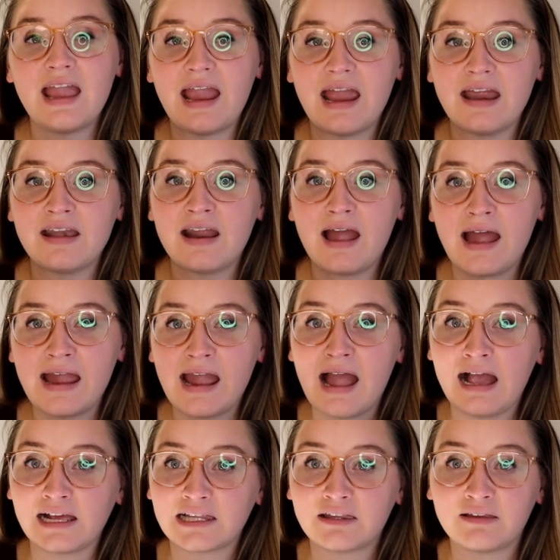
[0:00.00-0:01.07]
and I
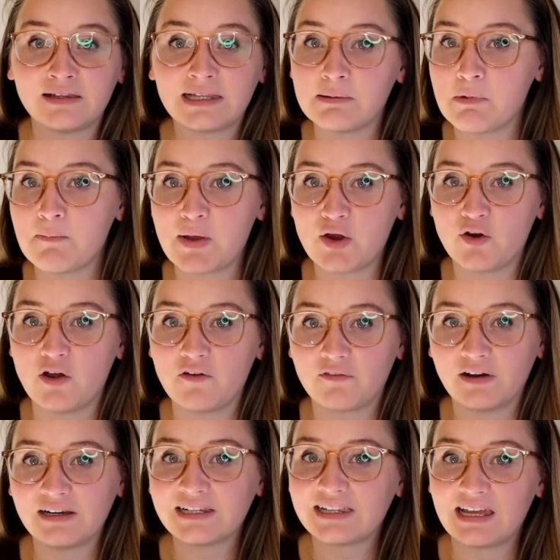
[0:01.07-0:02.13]
asked some of my
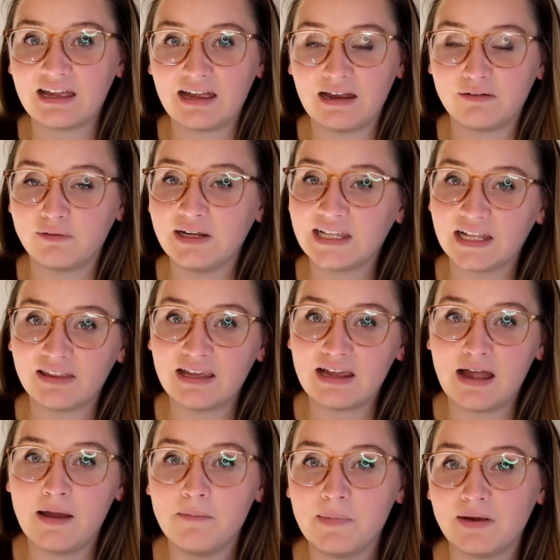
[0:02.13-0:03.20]
girlfriends that had recently
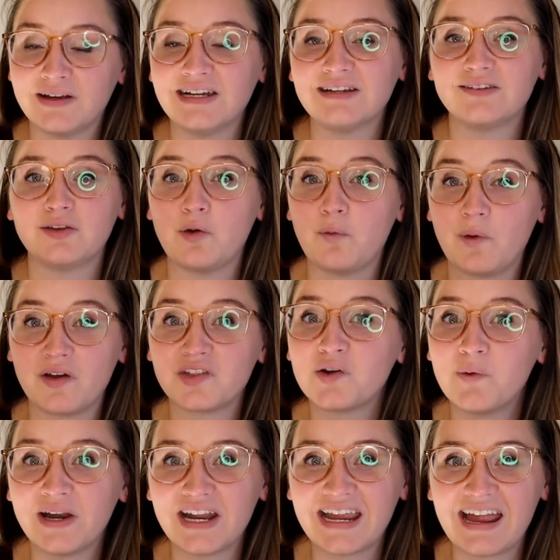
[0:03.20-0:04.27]
gotten married to wear their
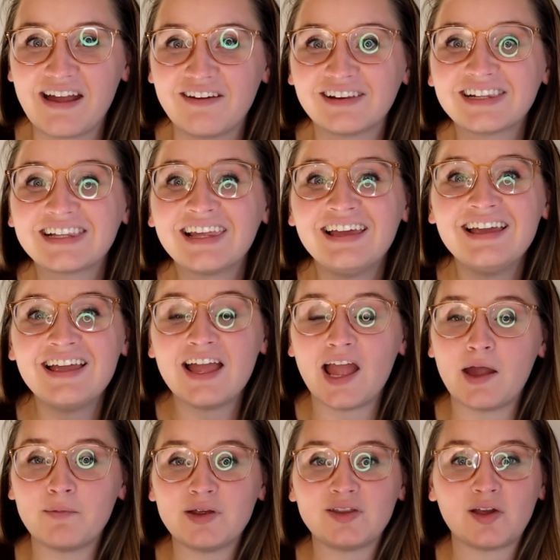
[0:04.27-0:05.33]
wedding gowns,
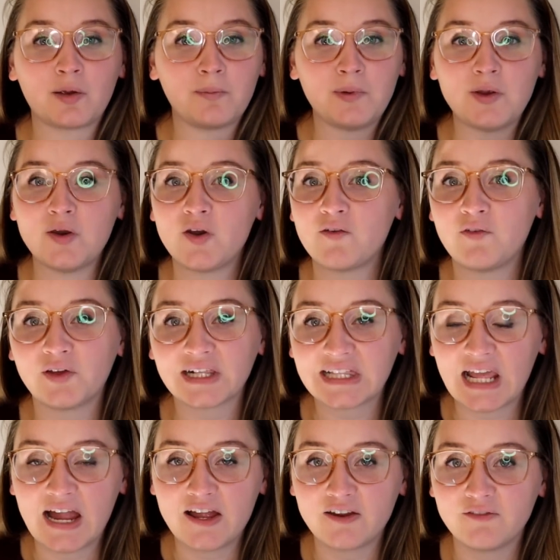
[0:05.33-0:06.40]
and we took beautiful
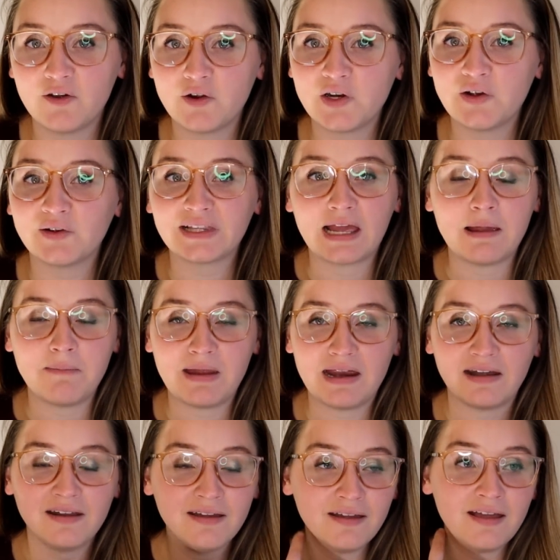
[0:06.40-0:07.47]
style photos. I
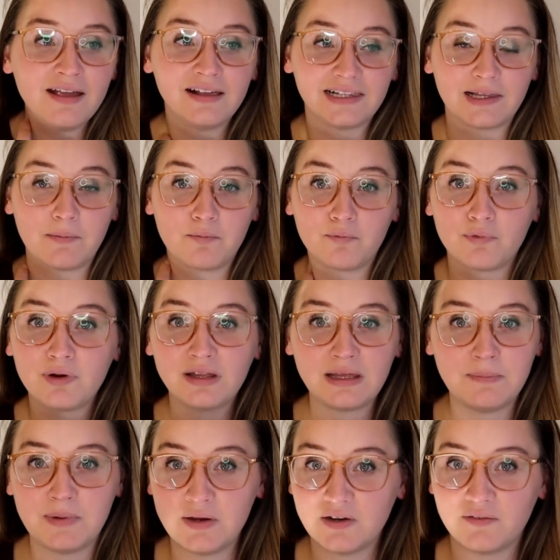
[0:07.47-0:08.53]
made some
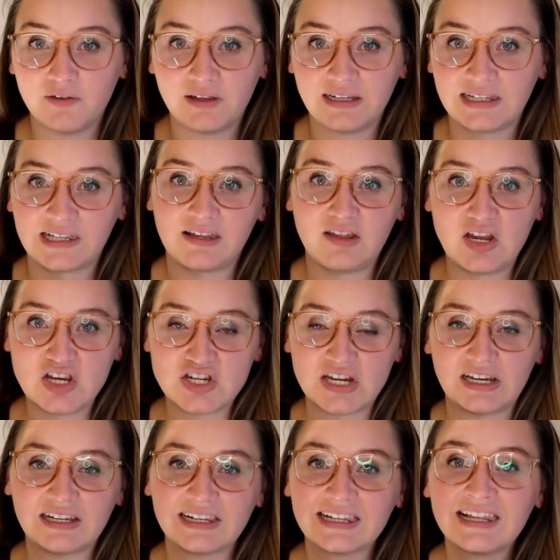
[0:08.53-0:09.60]
really beautiful
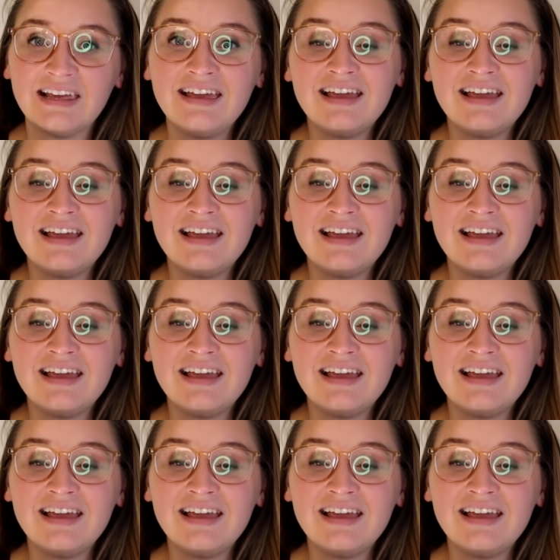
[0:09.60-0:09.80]
installations